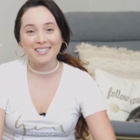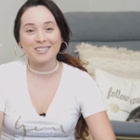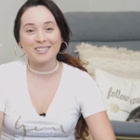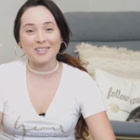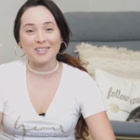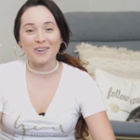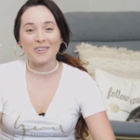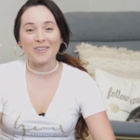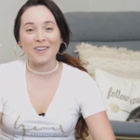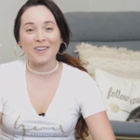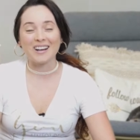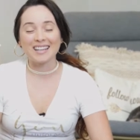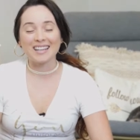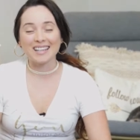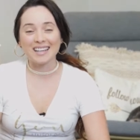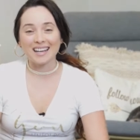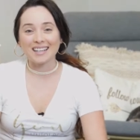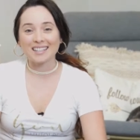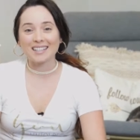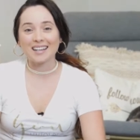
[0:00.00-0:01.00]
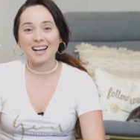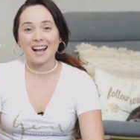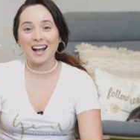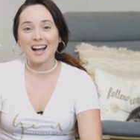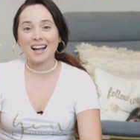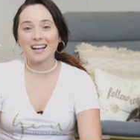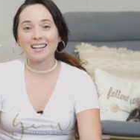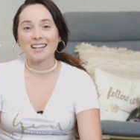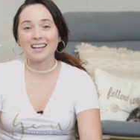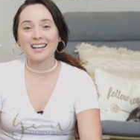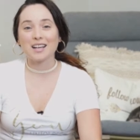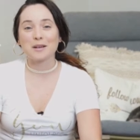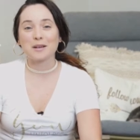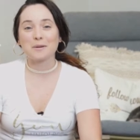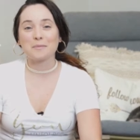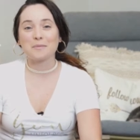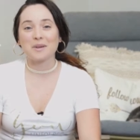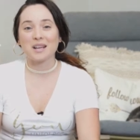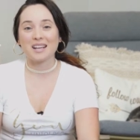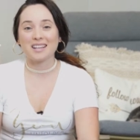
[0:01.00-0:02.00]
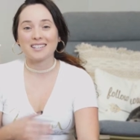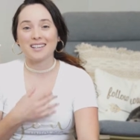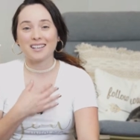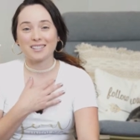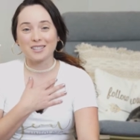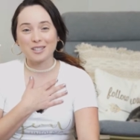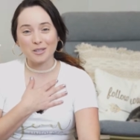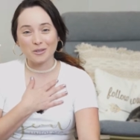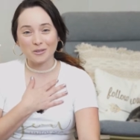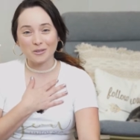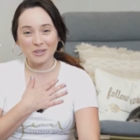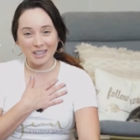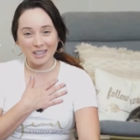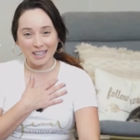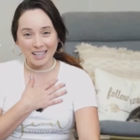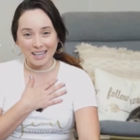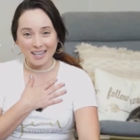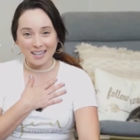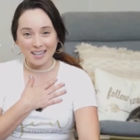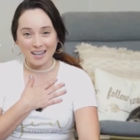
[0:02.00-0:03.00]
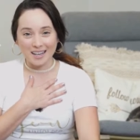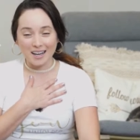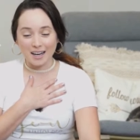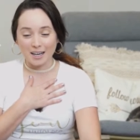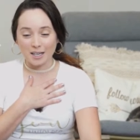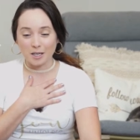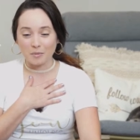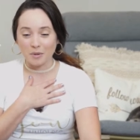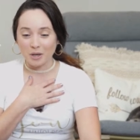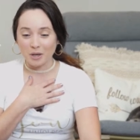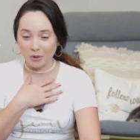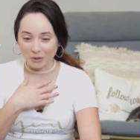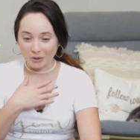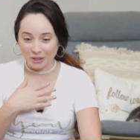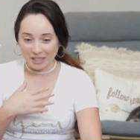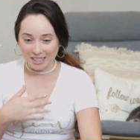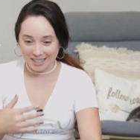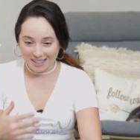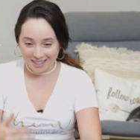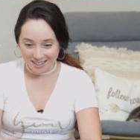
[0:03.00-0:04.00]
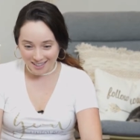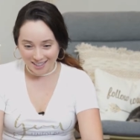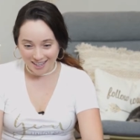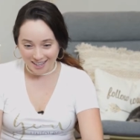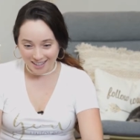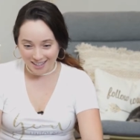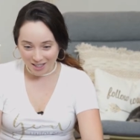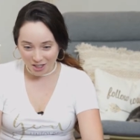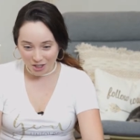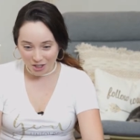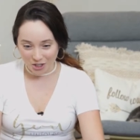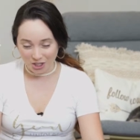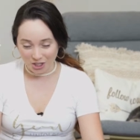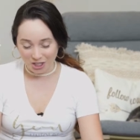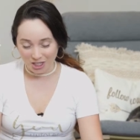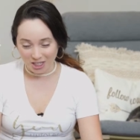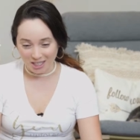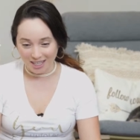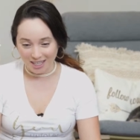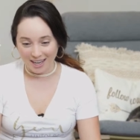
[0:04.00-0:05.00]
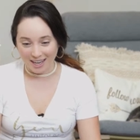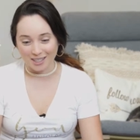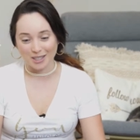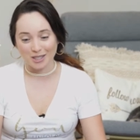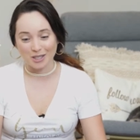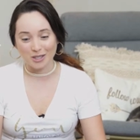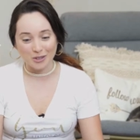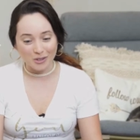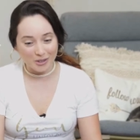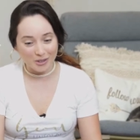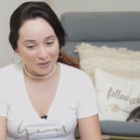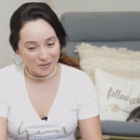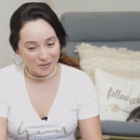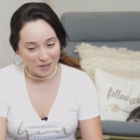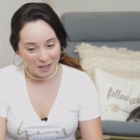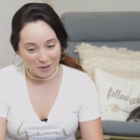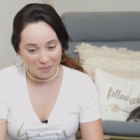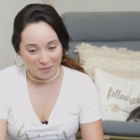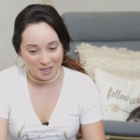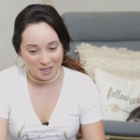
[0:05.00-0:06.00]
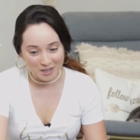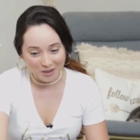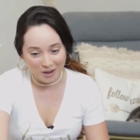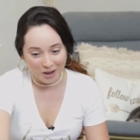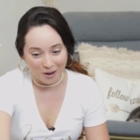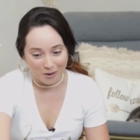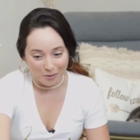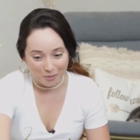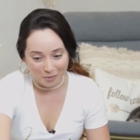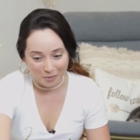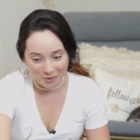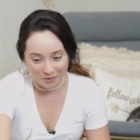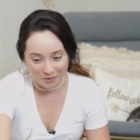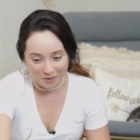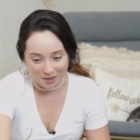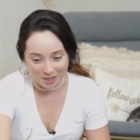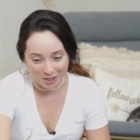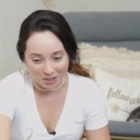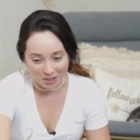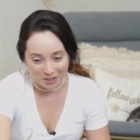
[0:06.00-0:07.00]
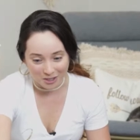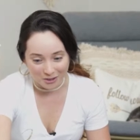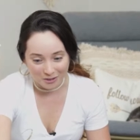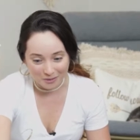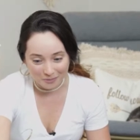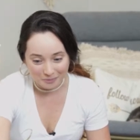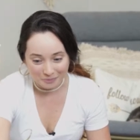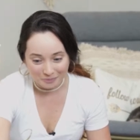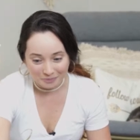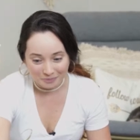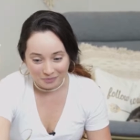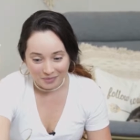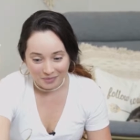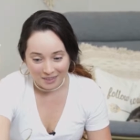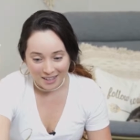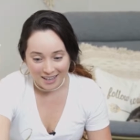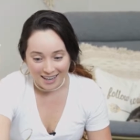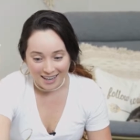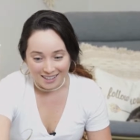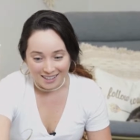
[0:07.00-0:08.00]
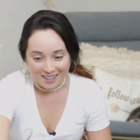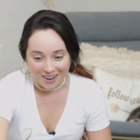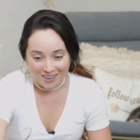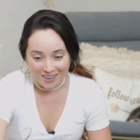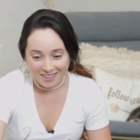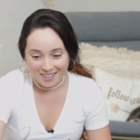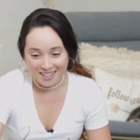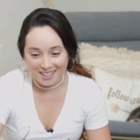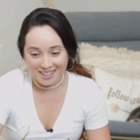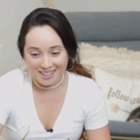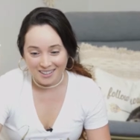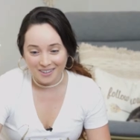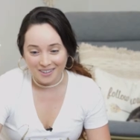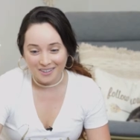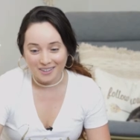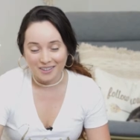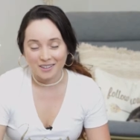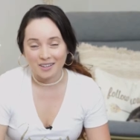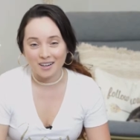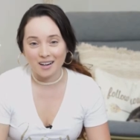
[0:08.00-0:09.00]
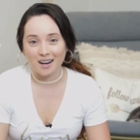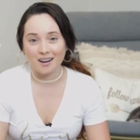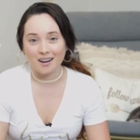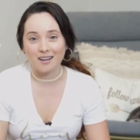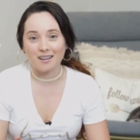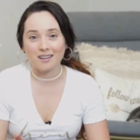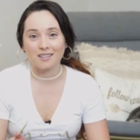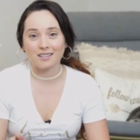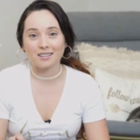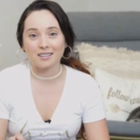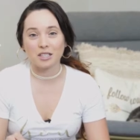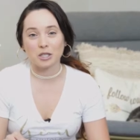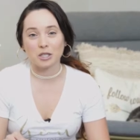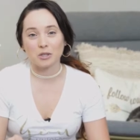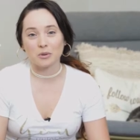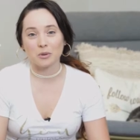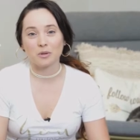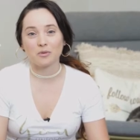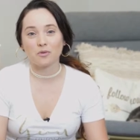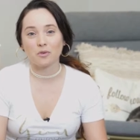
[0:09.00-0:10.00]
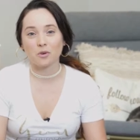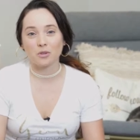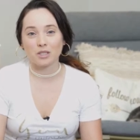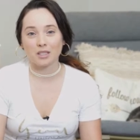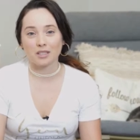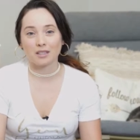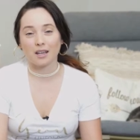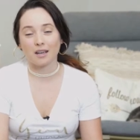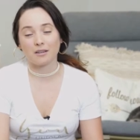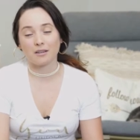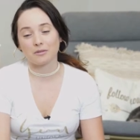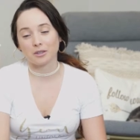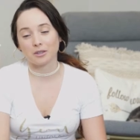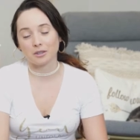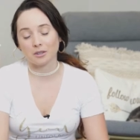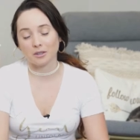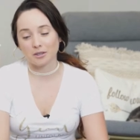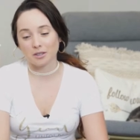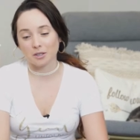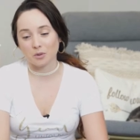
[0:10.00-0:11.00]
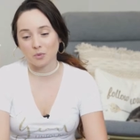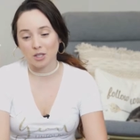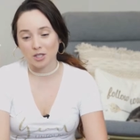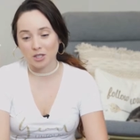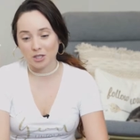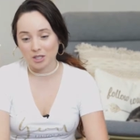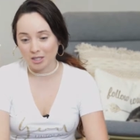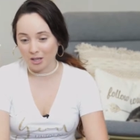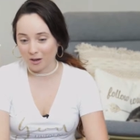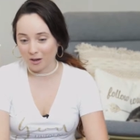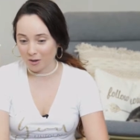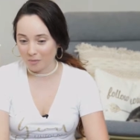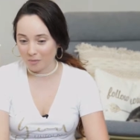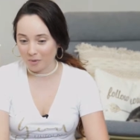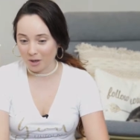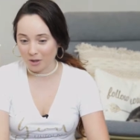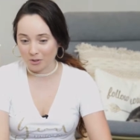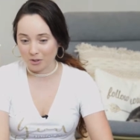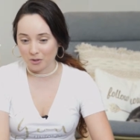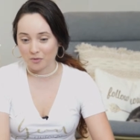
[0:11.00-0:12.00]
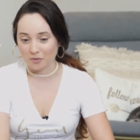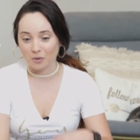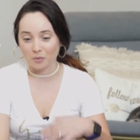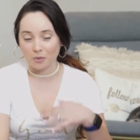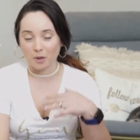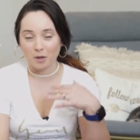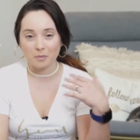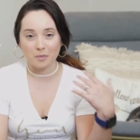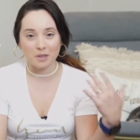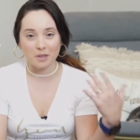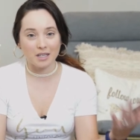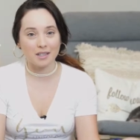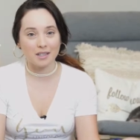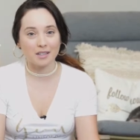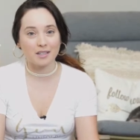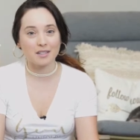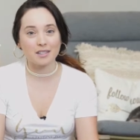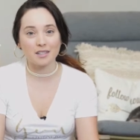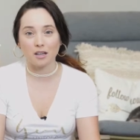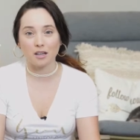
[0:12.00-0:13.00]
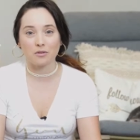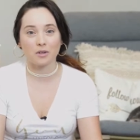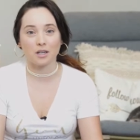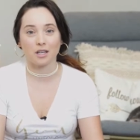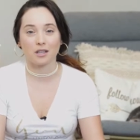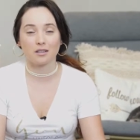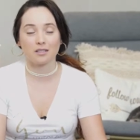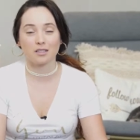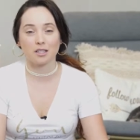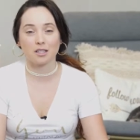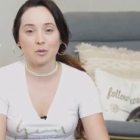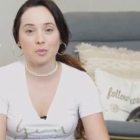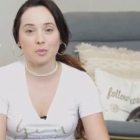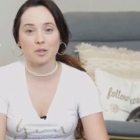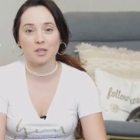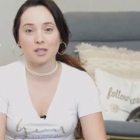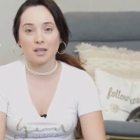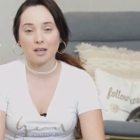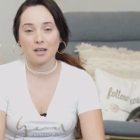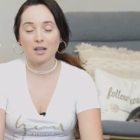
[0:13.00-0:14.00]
So again, I am Yentl Lega. I am a holistic dietitian and certified mental health professional. And on here on the You Unfolded Live and Learns, we just talk about different well-being and self-care tips